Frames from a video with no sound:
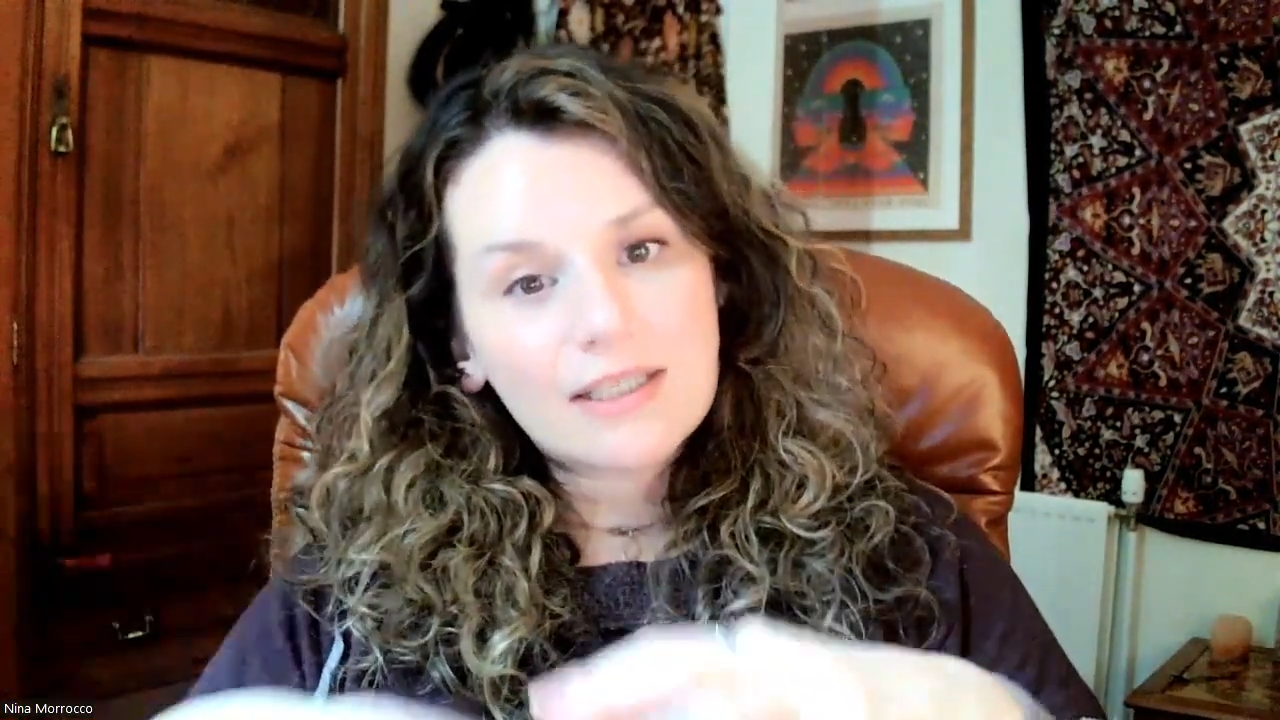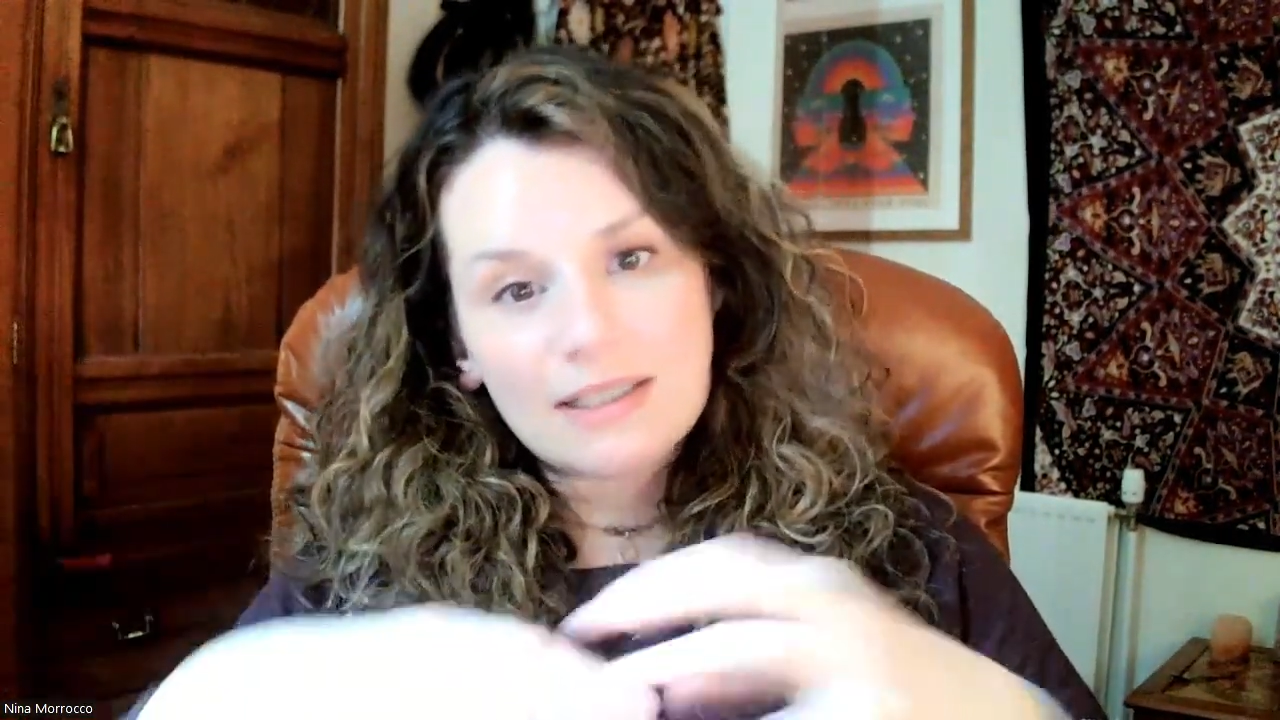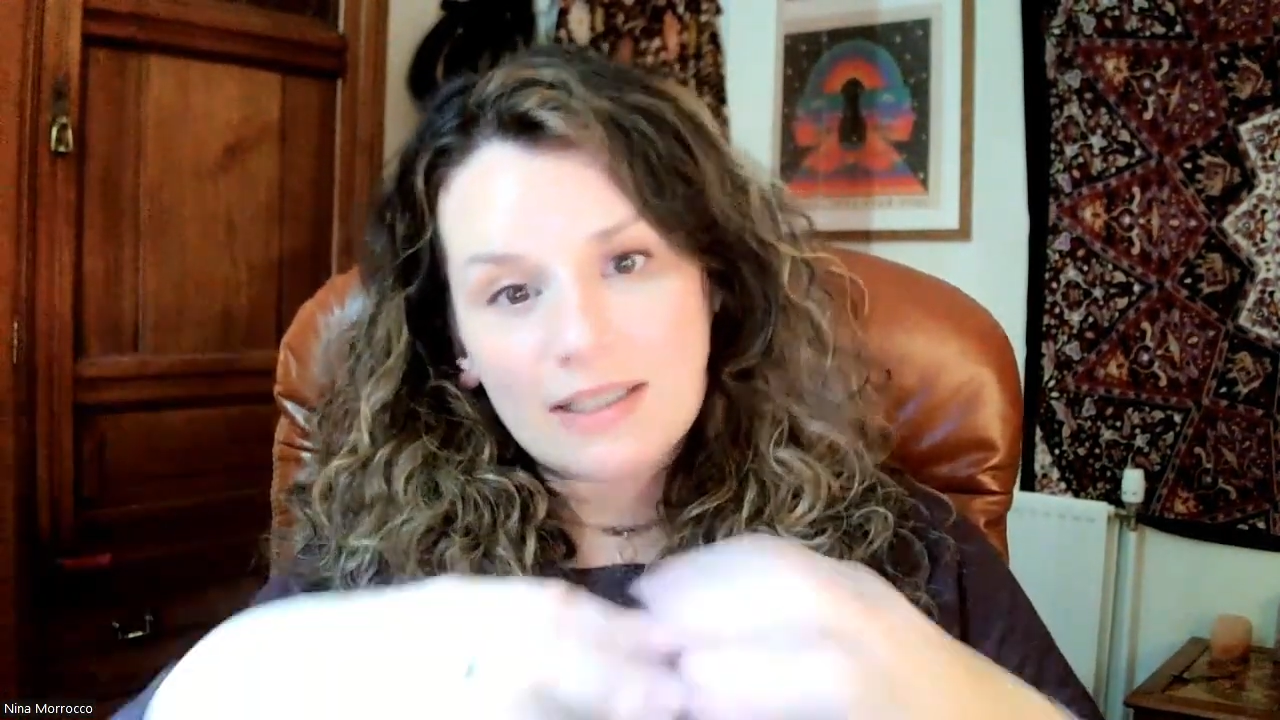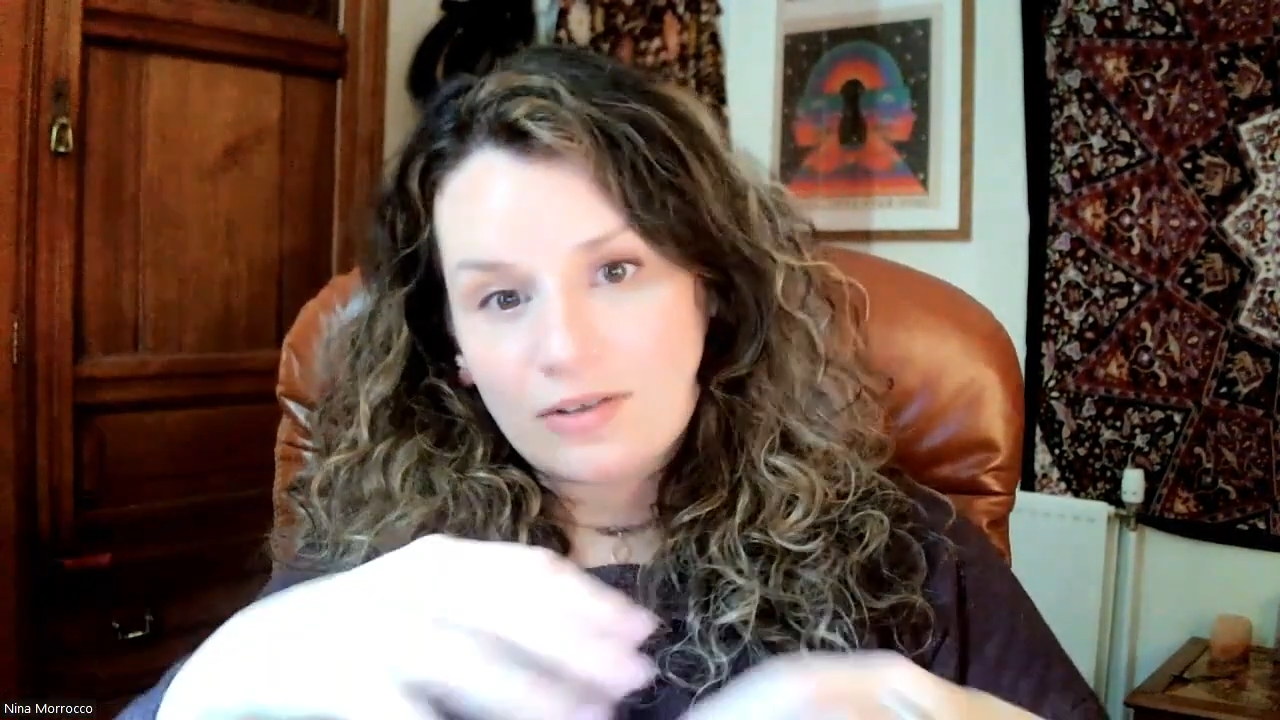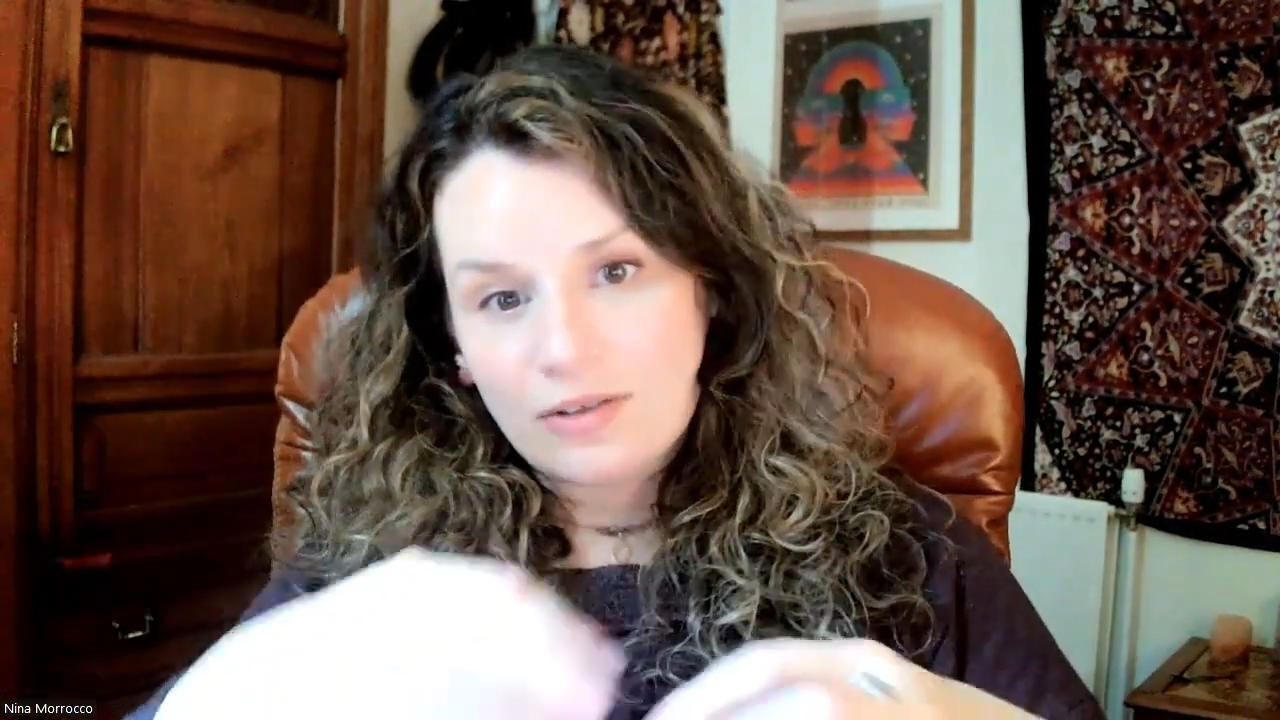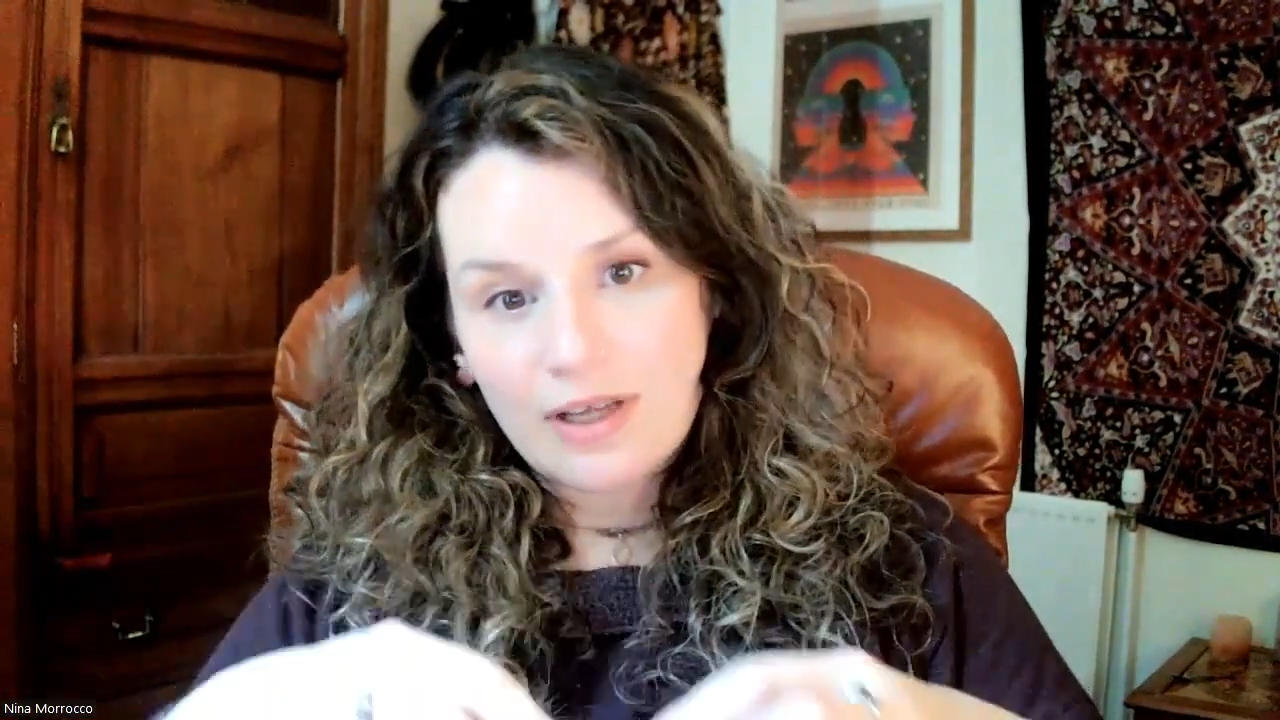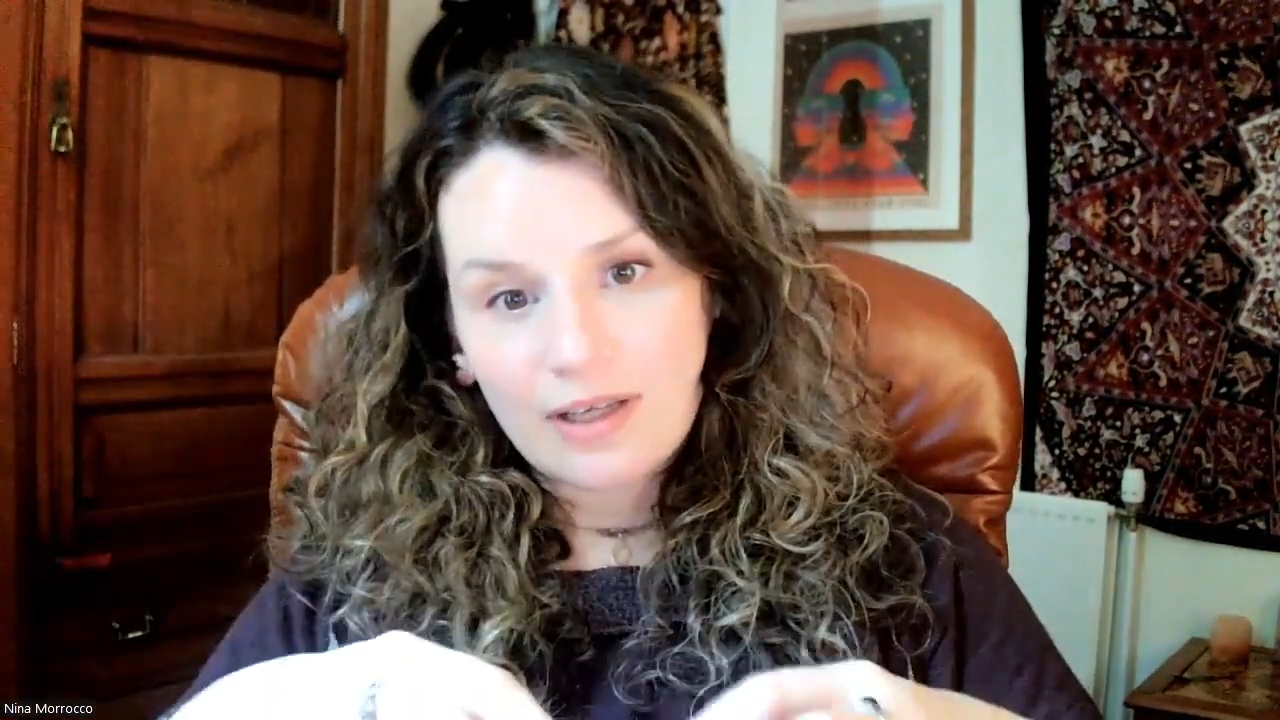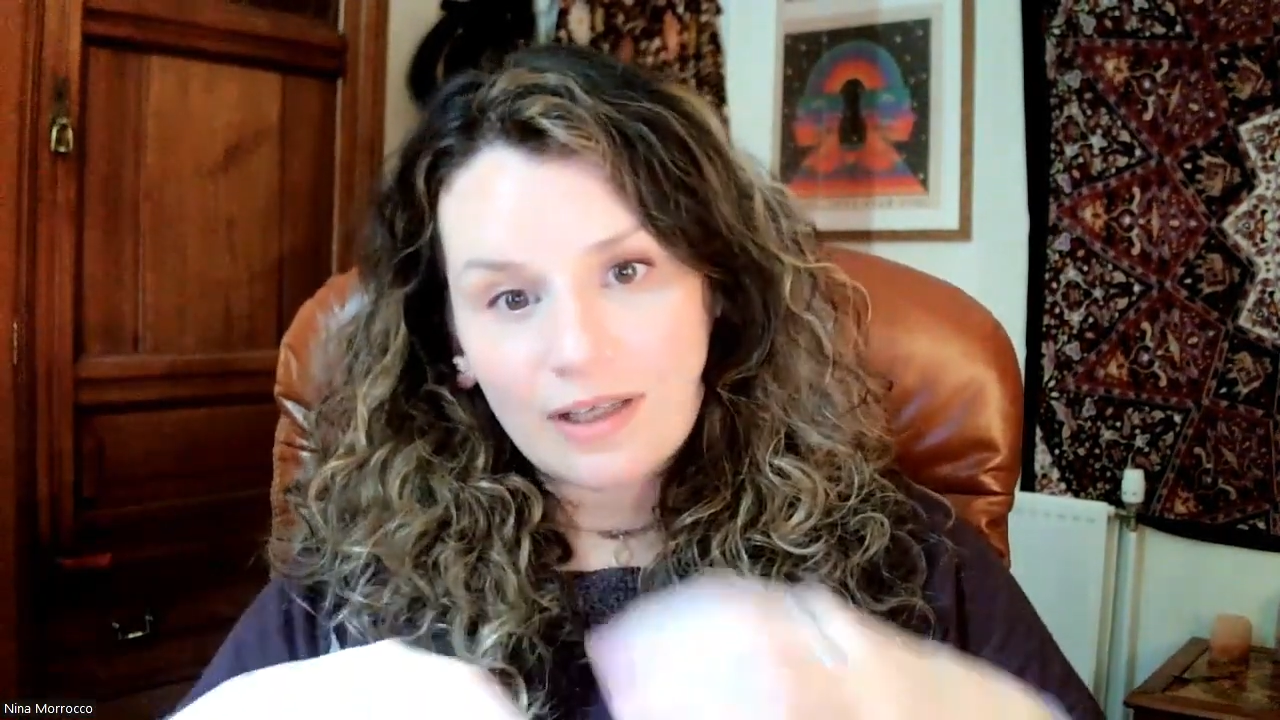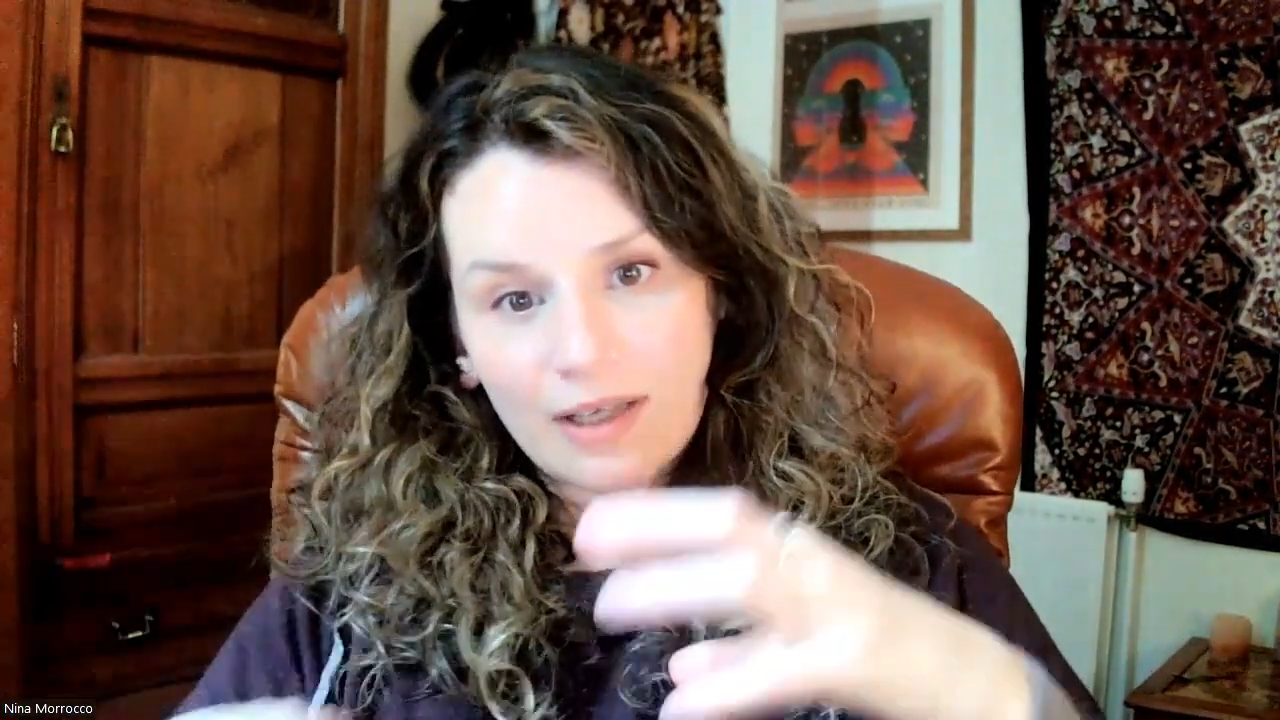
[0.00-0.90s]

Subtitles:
this internet